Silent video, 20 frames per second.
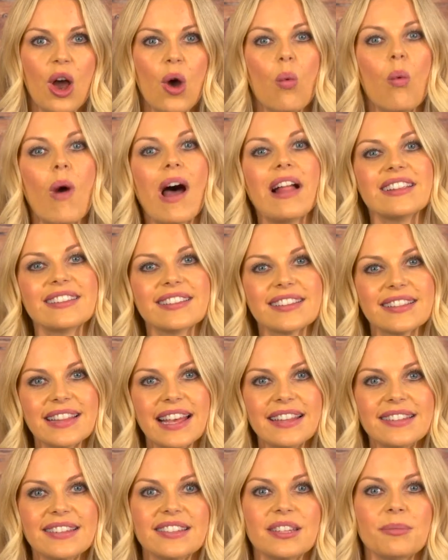While it's
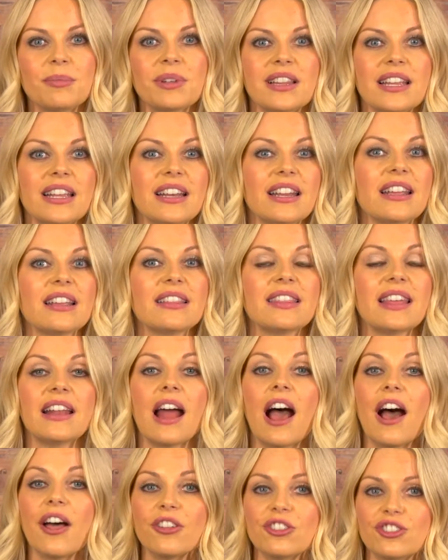less stimulating than
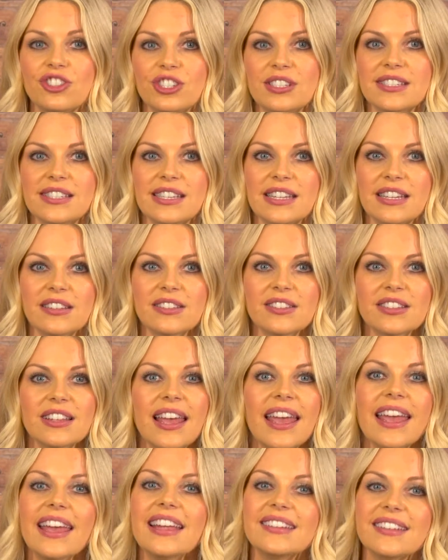other ginsengs,
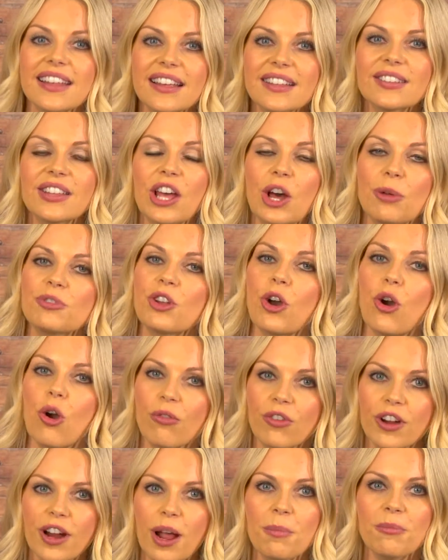it does help to
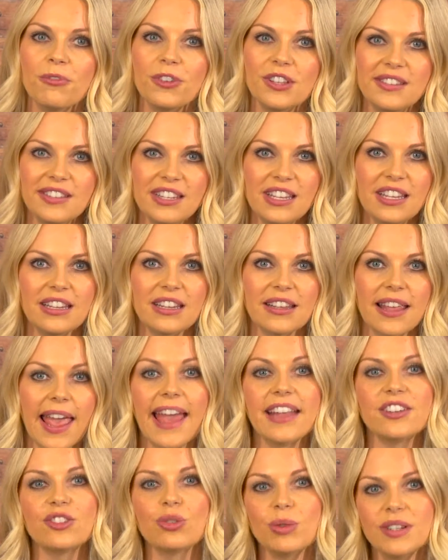overcome fatigue
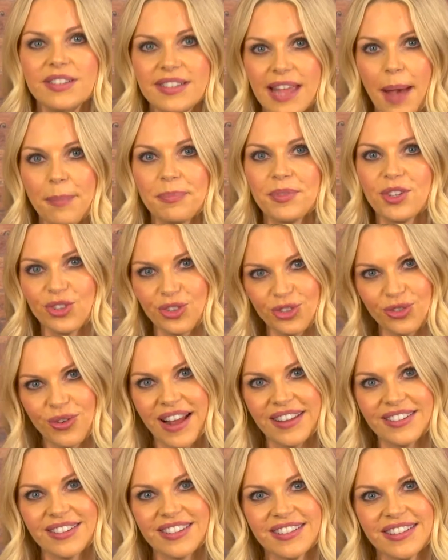and to adapt to
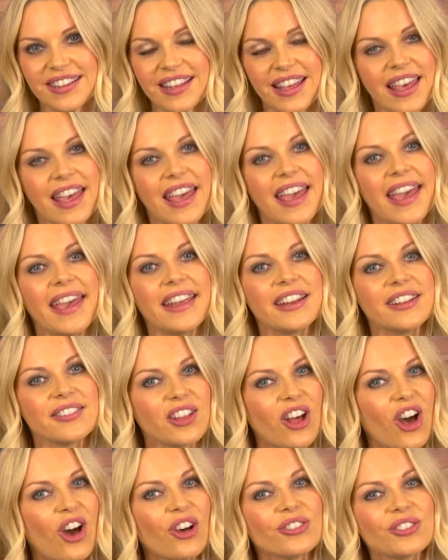stress. It
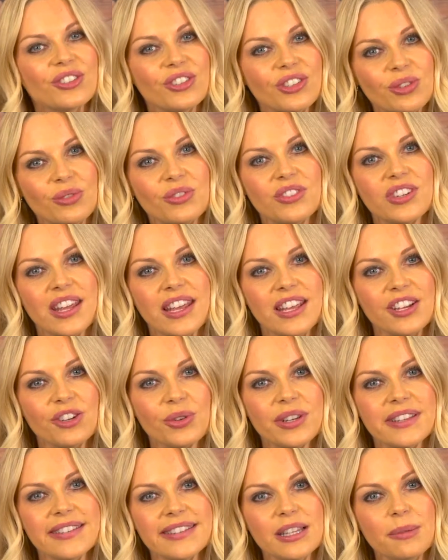is also used to
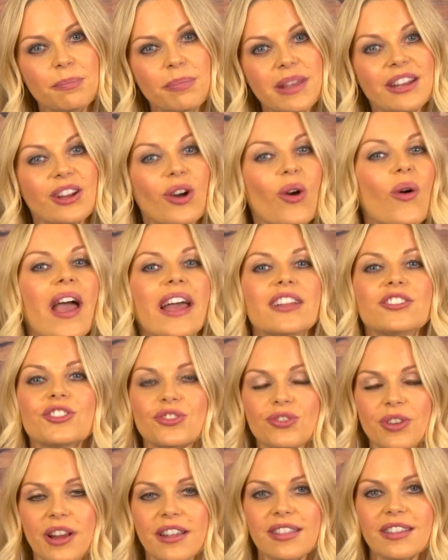increase libido and
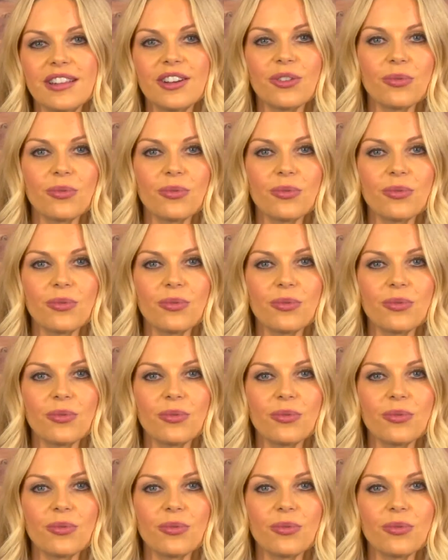strengthen